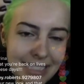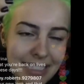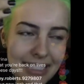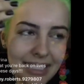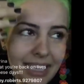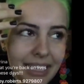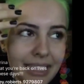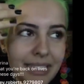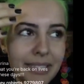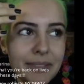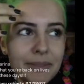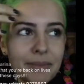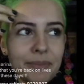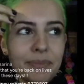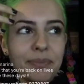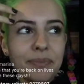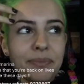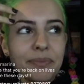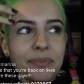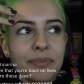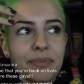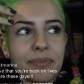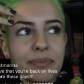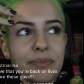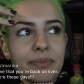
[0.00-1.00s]
Like,
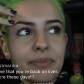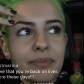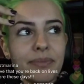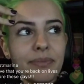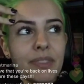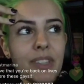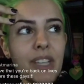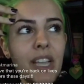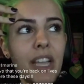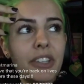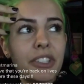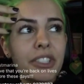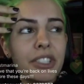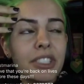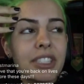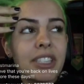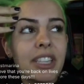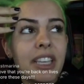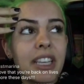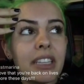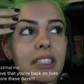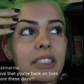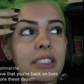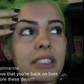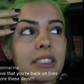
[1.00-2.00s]
I just
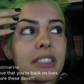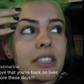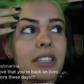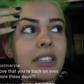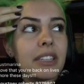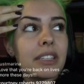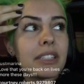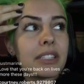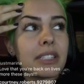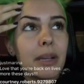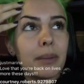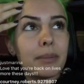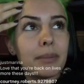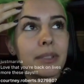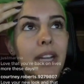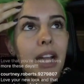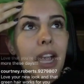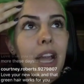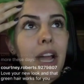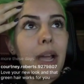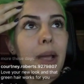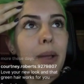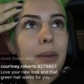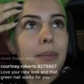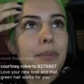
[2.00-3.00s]
think
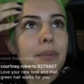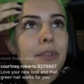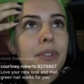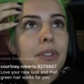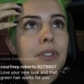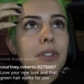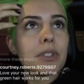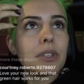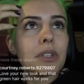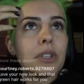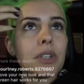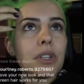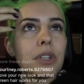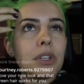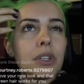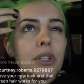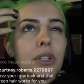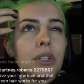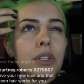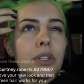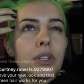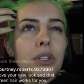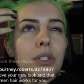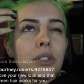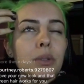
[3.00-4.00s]
sometimes
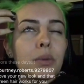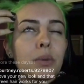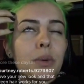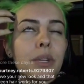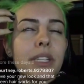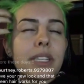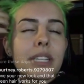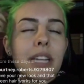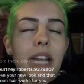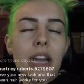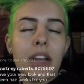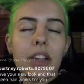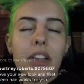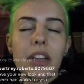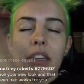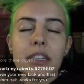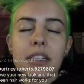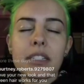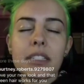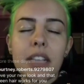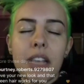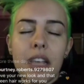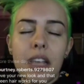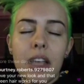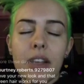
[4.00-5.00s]
we tell
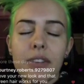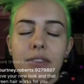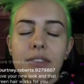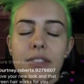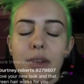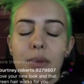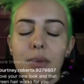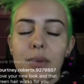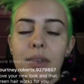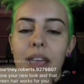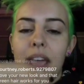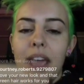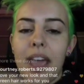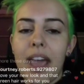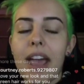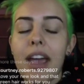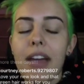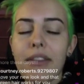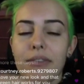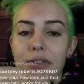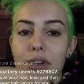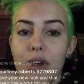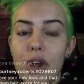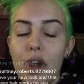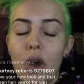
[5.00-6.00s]
ourselves that we have
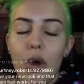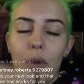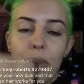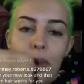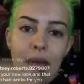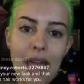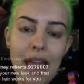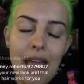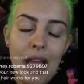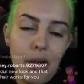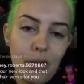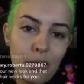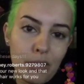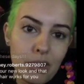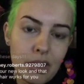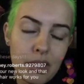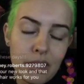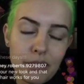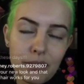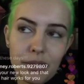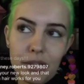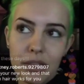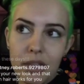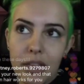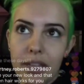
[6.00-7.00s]
no power, and
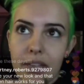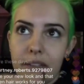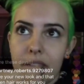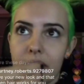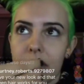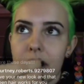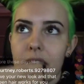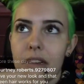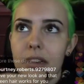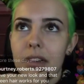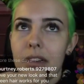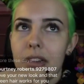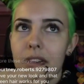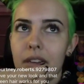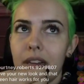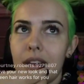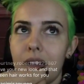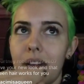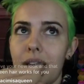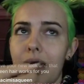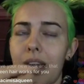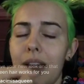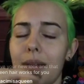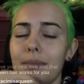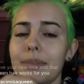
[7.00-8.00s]
we're like, oh,
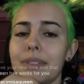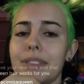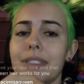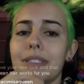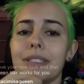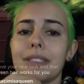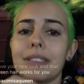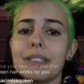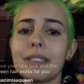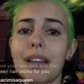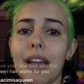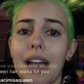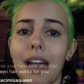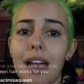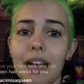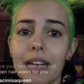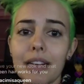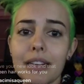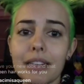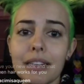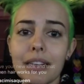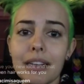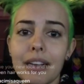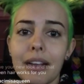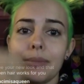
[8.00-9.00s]
I'm stuck.
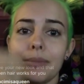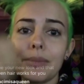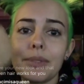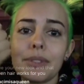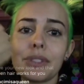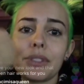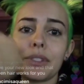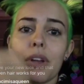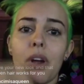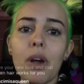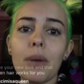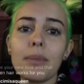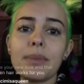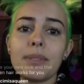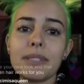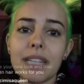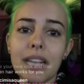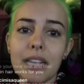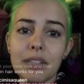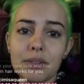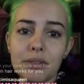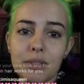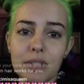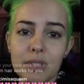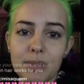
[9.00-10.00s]
I'm so
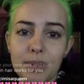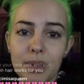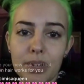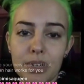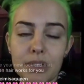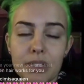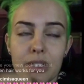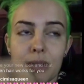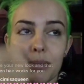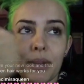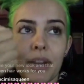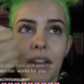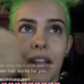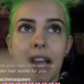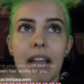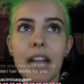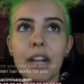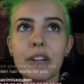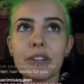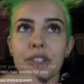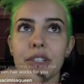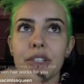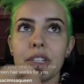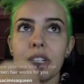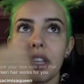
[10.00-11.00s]
obsessed with this person. But
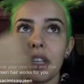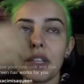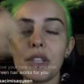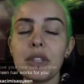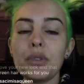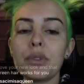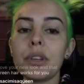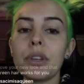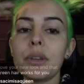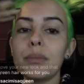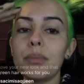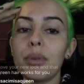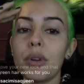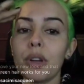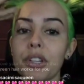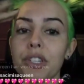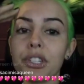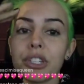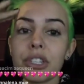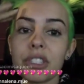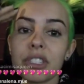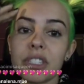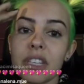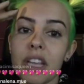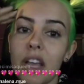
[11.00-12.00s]
actually, like, you can push
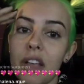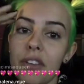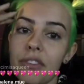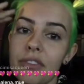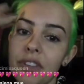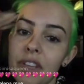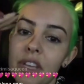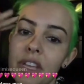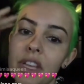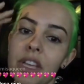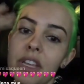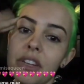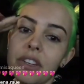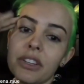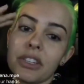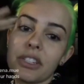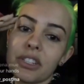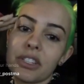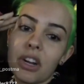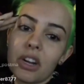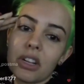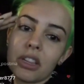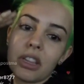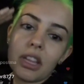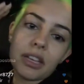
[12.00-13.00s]
yourself to
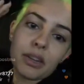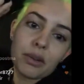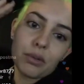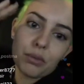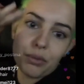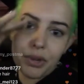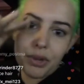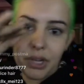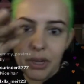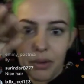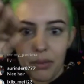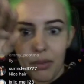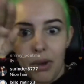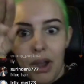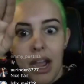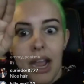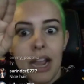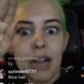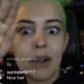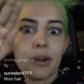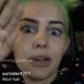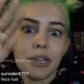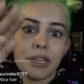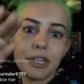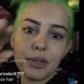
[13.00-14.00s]
start, like,
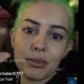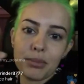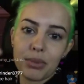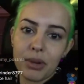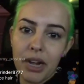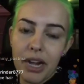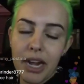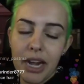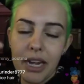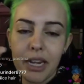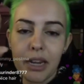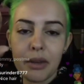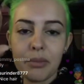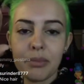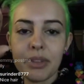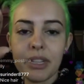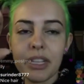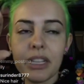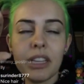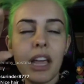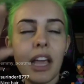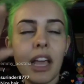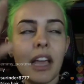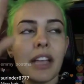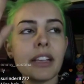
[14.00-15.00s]
rewiring your brain and
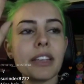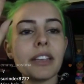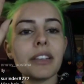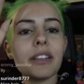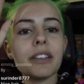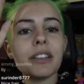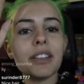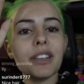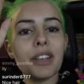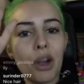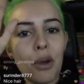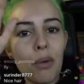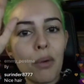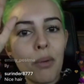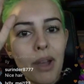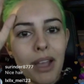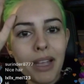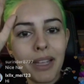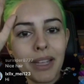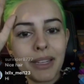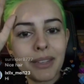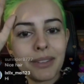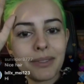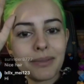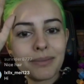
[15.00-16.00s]
be like, you know
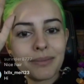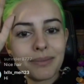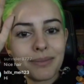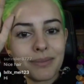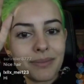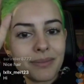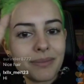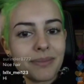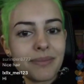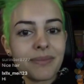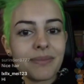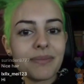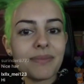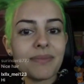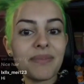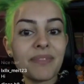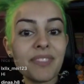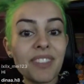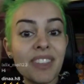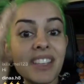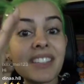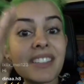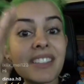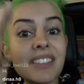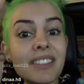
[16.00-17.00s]
what?
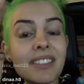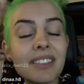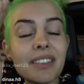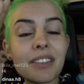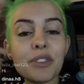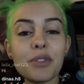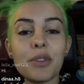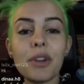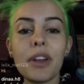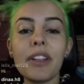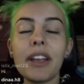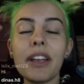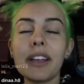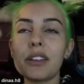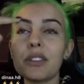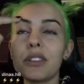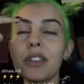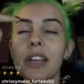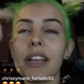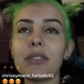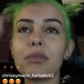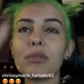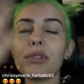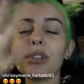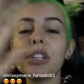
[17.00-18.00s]
This, you're
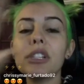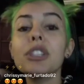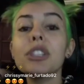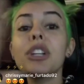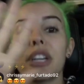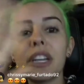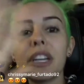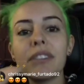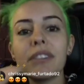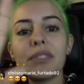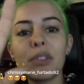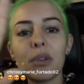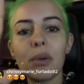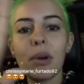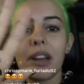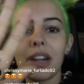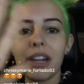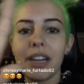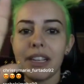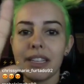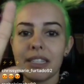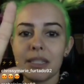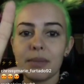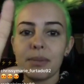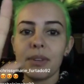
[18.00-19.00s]
like really look at it for what it
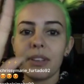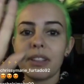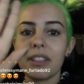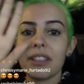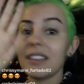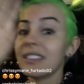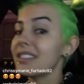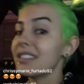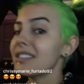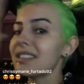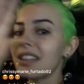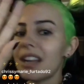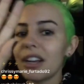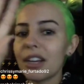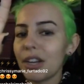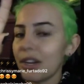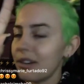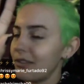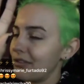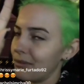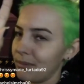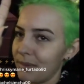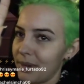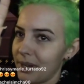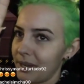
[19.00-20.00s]
is. Be like, this is not good
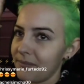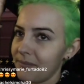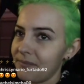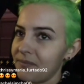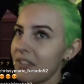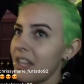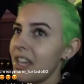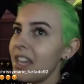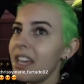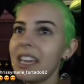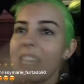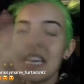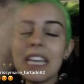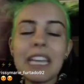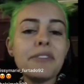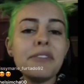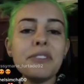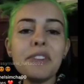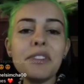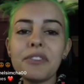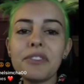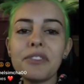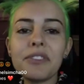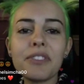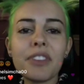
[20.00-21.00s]
for me. Even
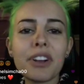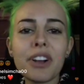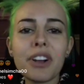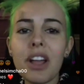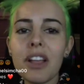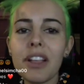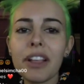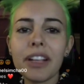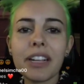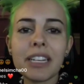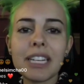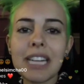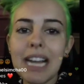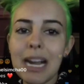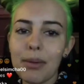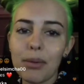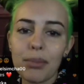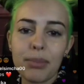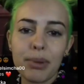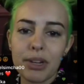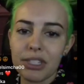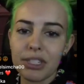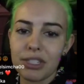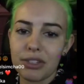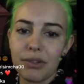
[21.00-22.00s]
if they're not like a terrible
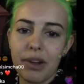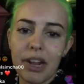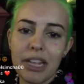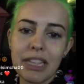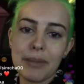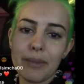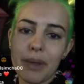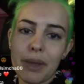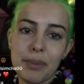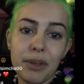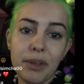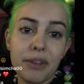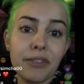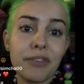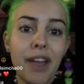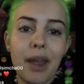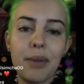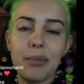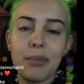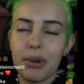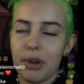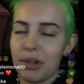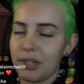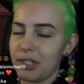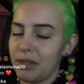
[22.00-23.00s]
person, right? They might be a fine
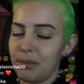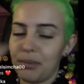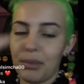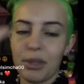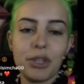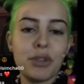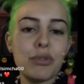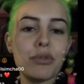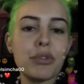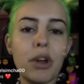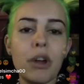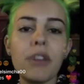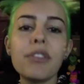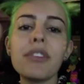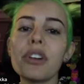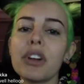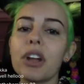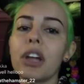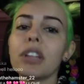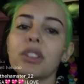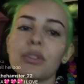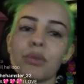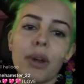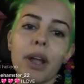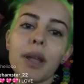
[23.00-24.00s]
person, but you know they're
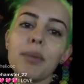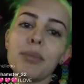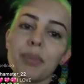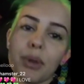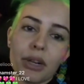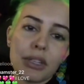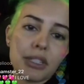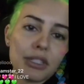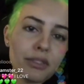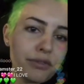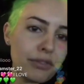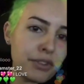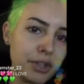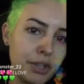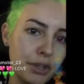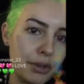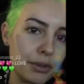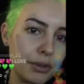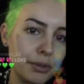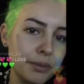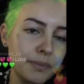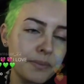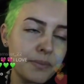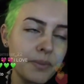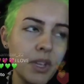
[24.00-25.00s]
not the right person for
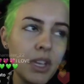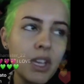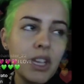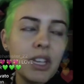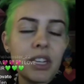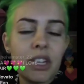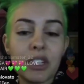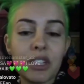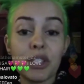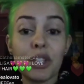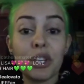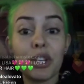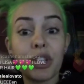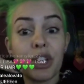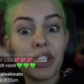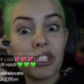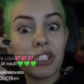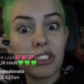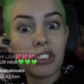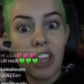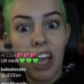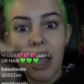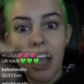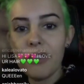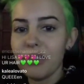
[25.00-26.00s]
you. Because look at your
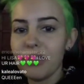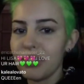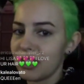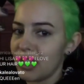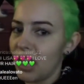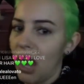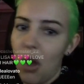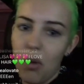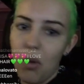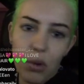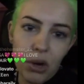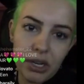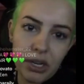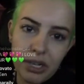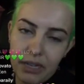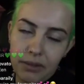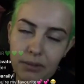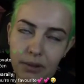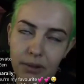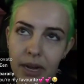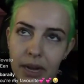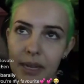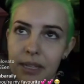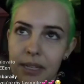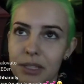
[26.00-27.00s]
life, it's not working,
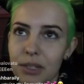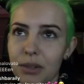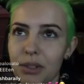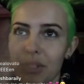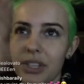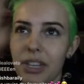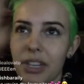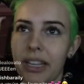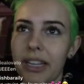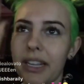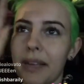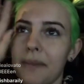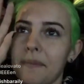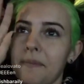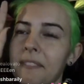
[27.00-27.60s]
right? So it's like,